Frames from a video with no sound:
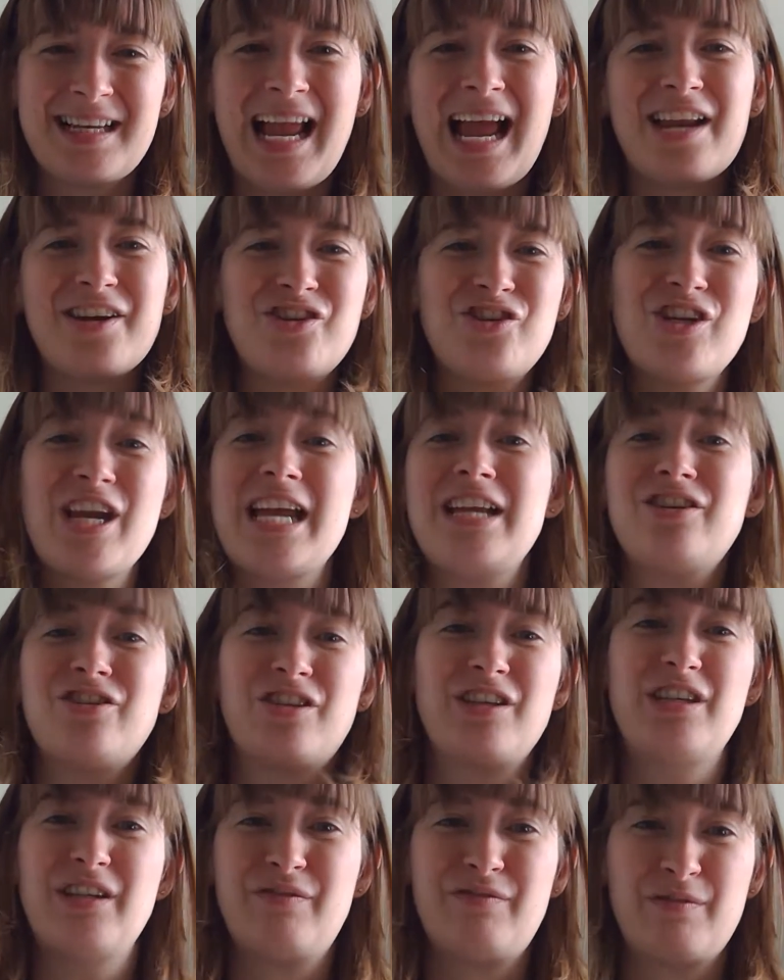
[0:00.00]
and change
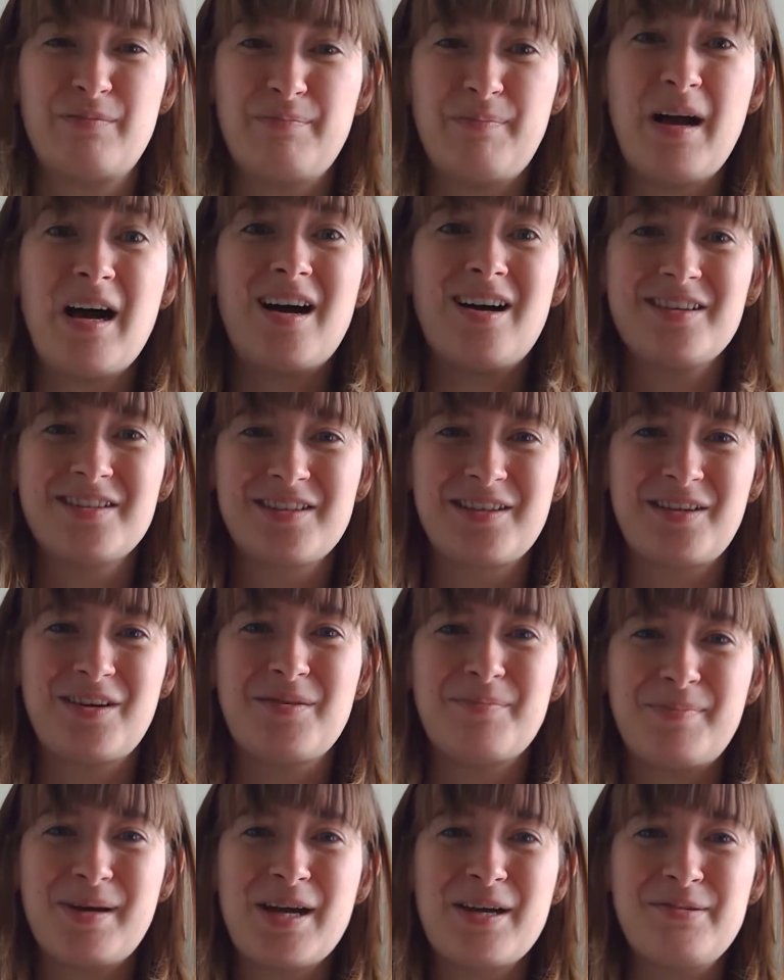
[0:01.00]
the different parts and
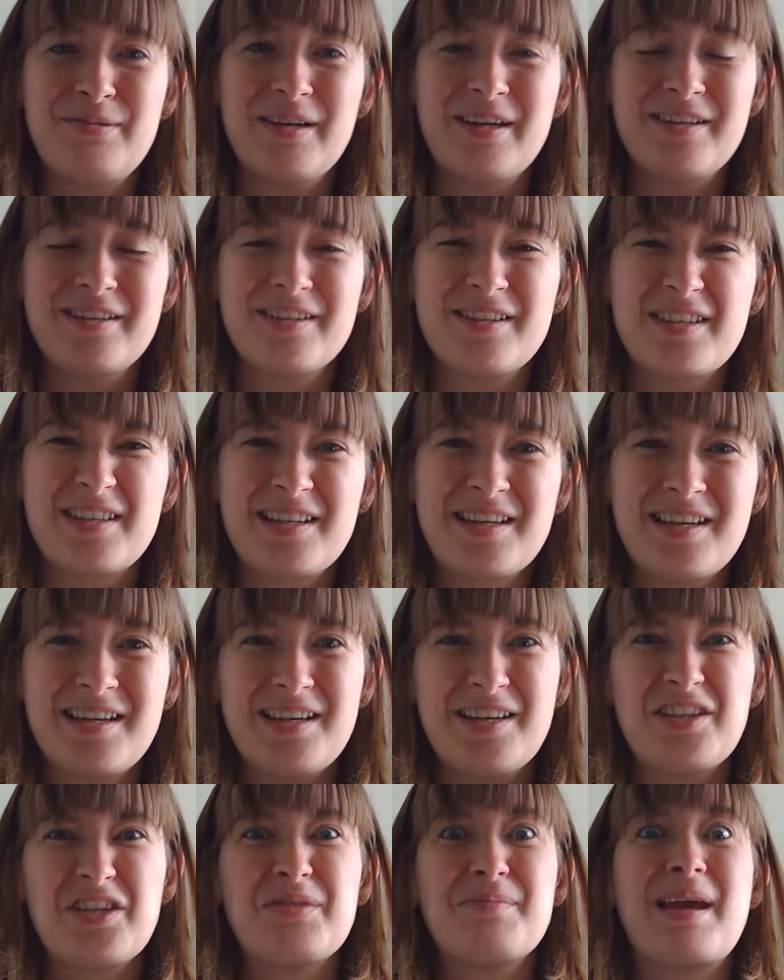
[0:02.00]
components
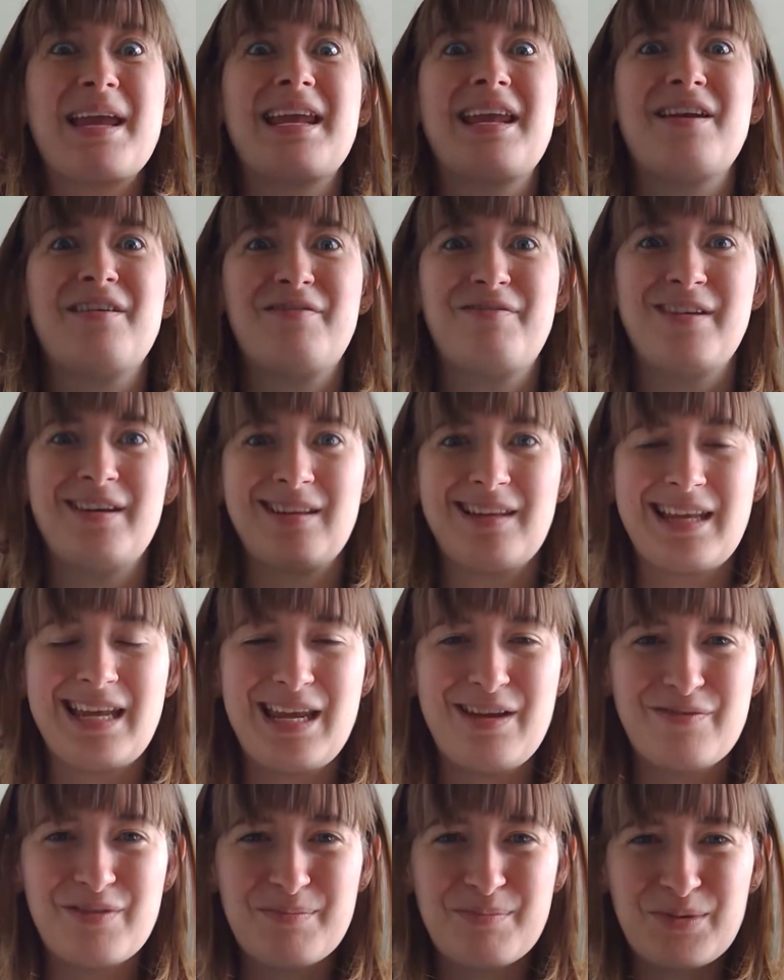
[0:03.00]
to make it feel
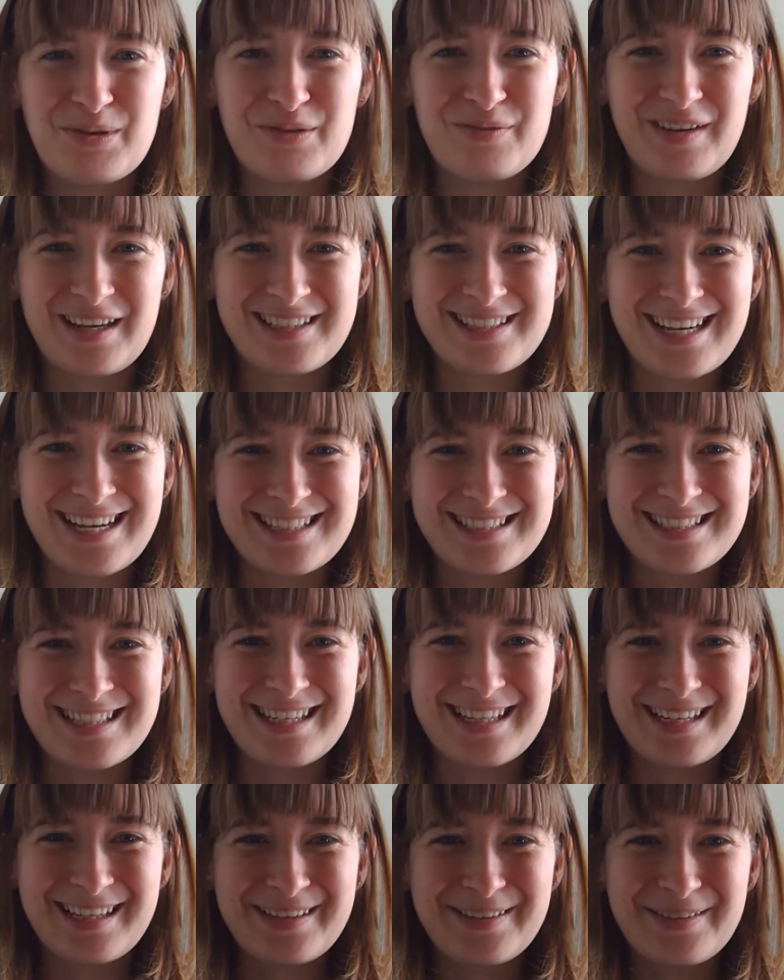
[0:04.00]
even more fantastic.